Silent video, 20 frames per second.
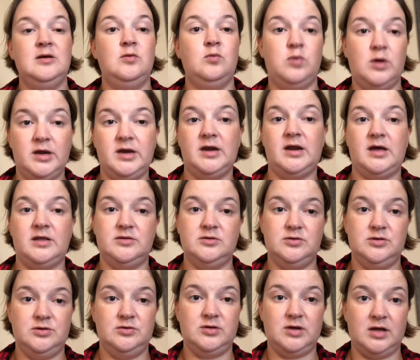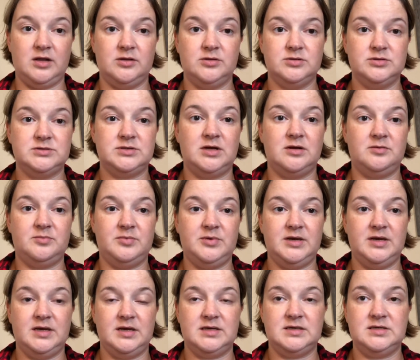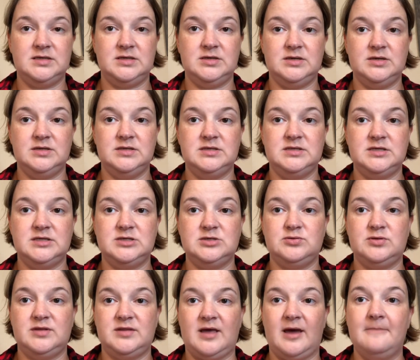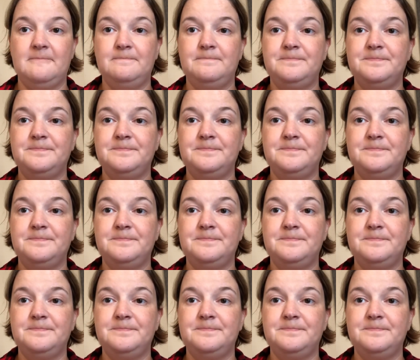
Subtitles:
what other new colors I'll get to stitch with that.